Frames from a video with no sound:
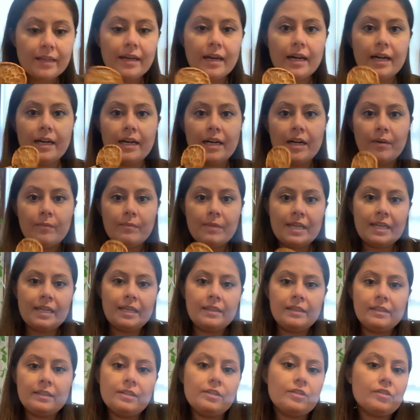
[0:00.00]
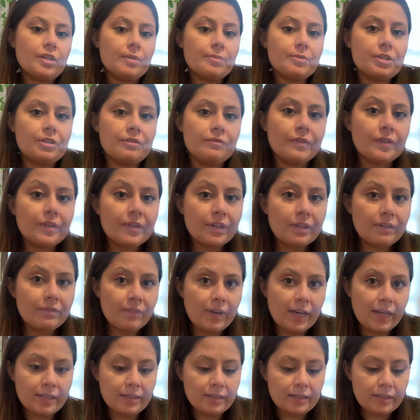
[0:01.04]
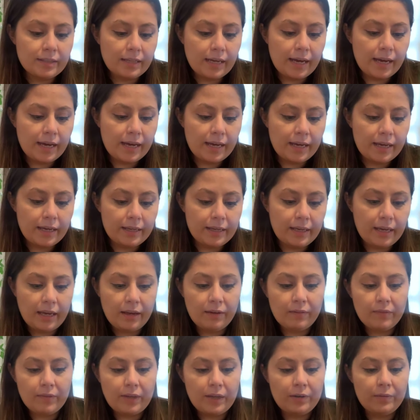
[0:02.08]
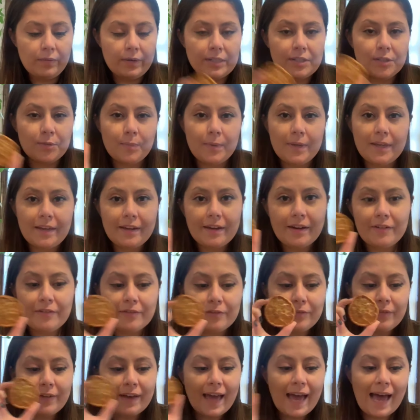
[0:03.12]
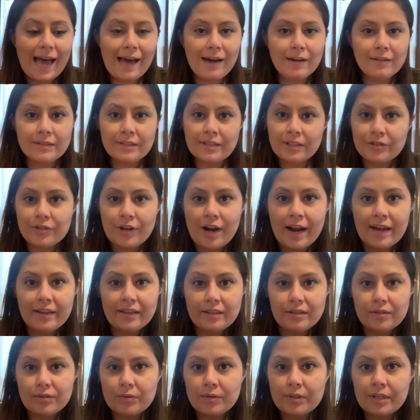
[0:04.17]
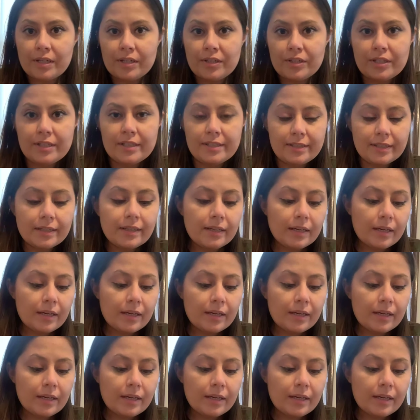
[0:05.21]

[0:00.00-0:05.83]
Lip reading: And in the description for the event, I gave a recipe of how to dry these oranges.